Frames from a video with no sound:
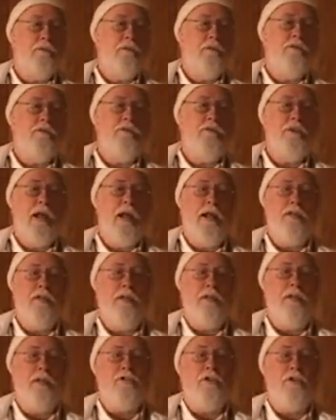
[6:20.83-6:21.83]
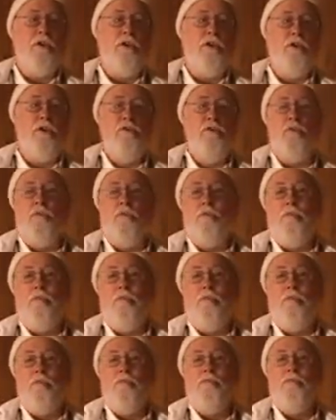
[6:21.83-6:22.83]
personalities are known
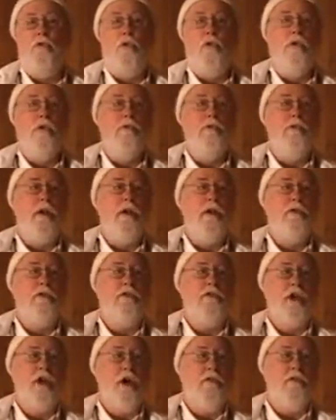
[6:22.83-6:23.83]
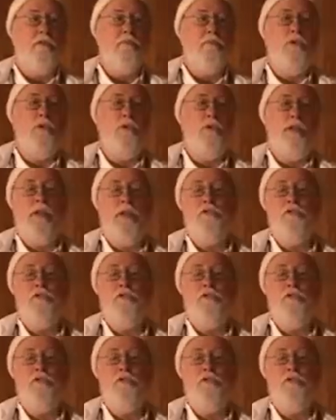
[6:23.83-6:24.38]
for their charitable